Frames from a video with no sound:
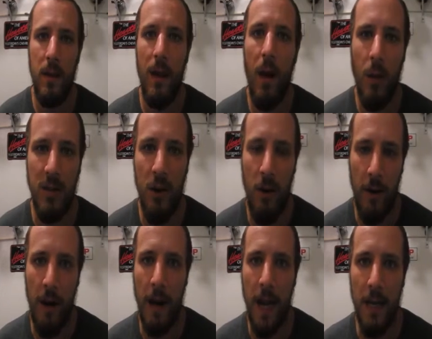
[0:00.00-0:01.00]
What's going
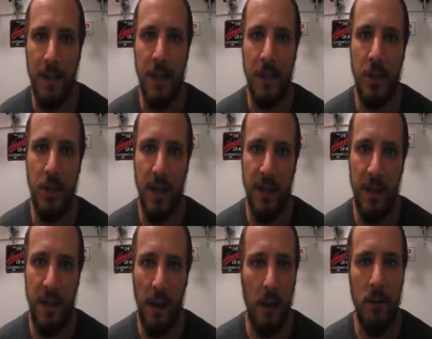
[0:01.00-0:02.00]
on, guys? It's Jason,
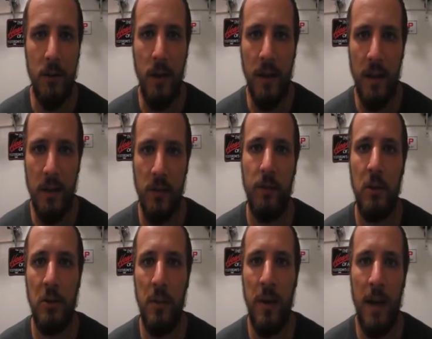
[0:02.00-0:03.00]
the Arizona Desert
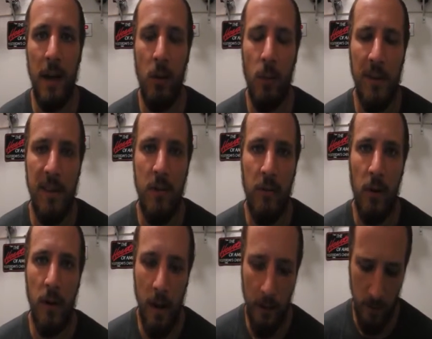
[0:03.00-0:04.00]
Fisherman, here with you for
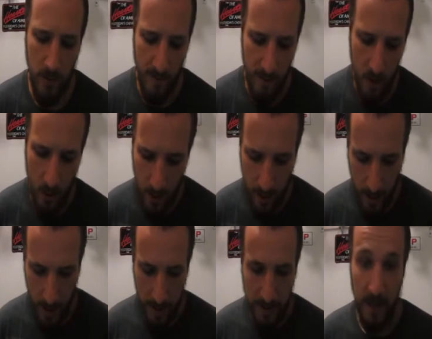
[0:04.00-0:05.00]
another review.
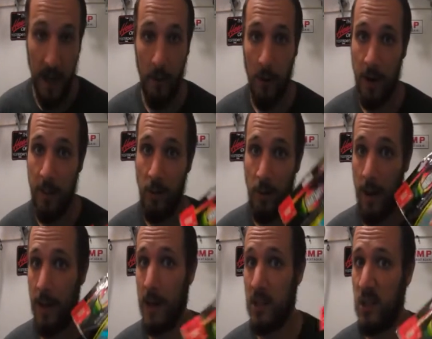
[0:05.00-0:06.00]
Today we're going to be
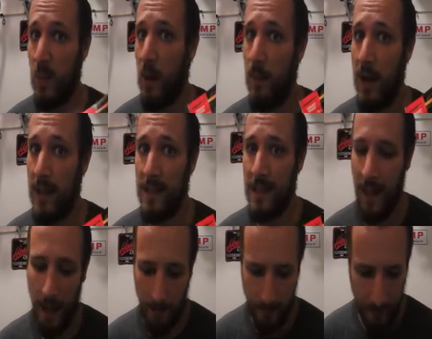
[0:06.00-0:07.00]
looking at SmartBaits
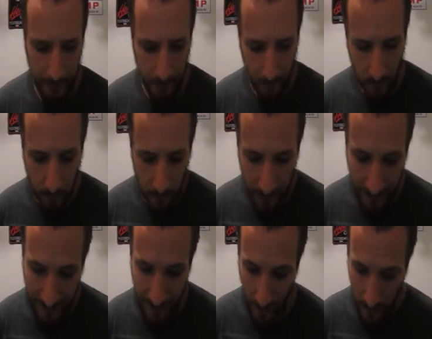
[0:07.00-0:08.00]
again.
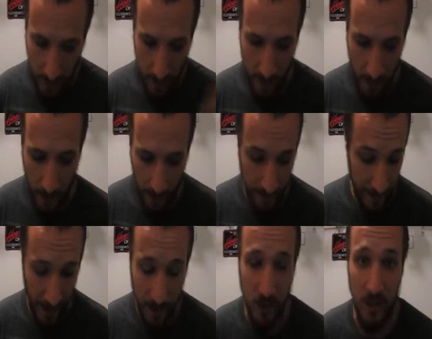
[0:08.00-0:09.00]

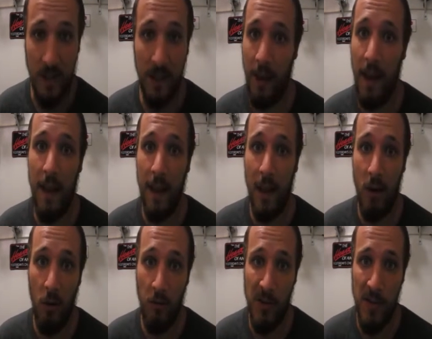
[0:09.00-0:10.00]
I just can't get
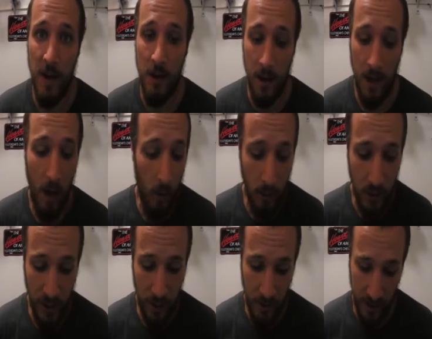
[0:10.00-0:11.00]
over their color
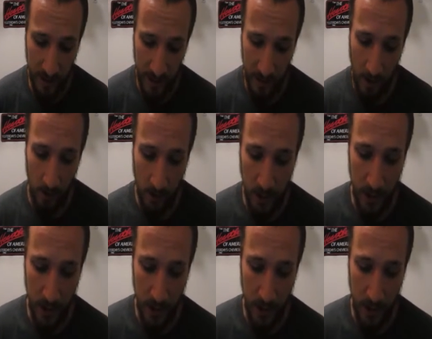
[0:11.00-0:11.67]
changing technology.